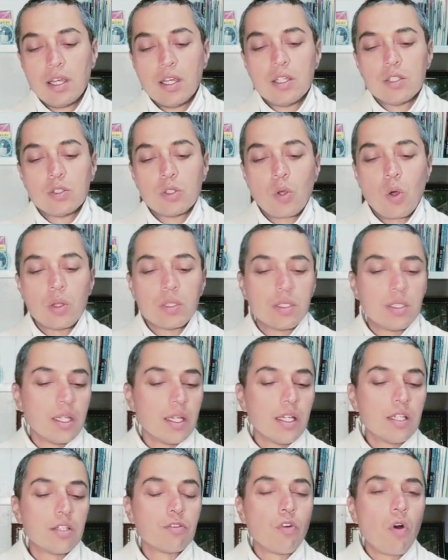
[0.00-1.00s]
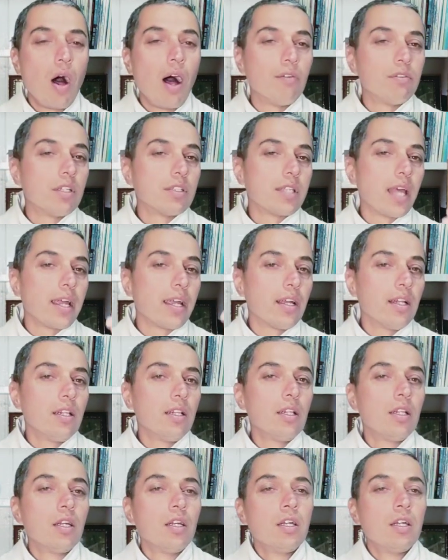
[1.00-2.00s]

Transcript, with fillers: As God says, for half the cycle,